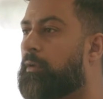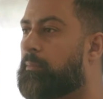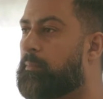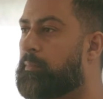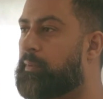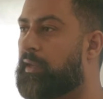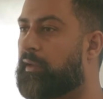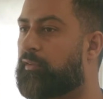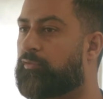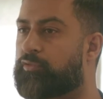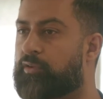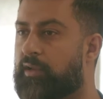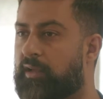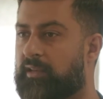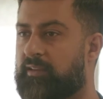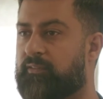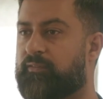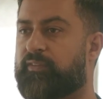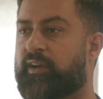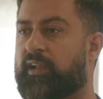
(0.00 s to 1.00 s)
being
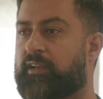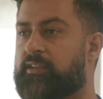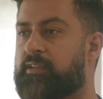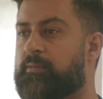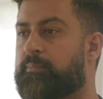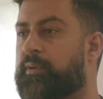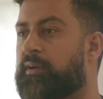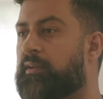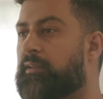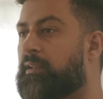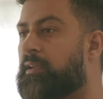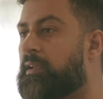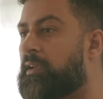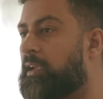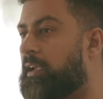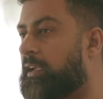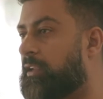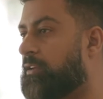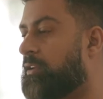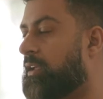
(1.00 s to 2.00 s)
really valuable
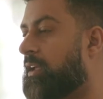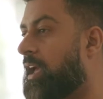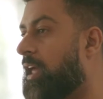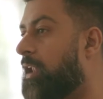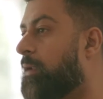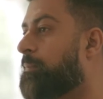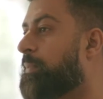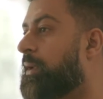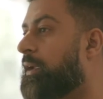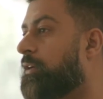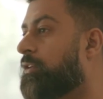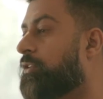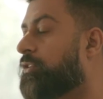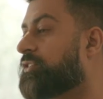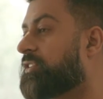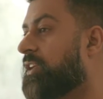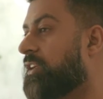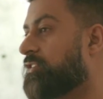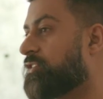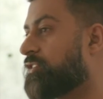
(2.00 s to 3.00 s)
in helping
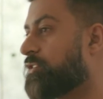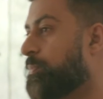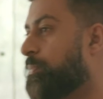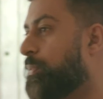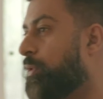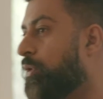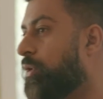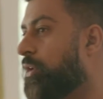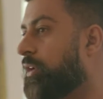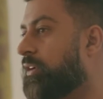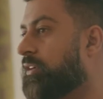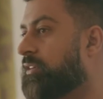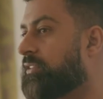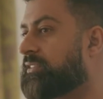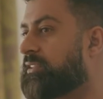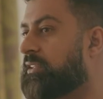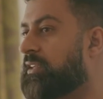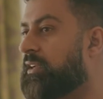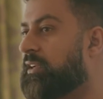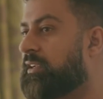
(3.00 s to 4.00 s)
us and supporting us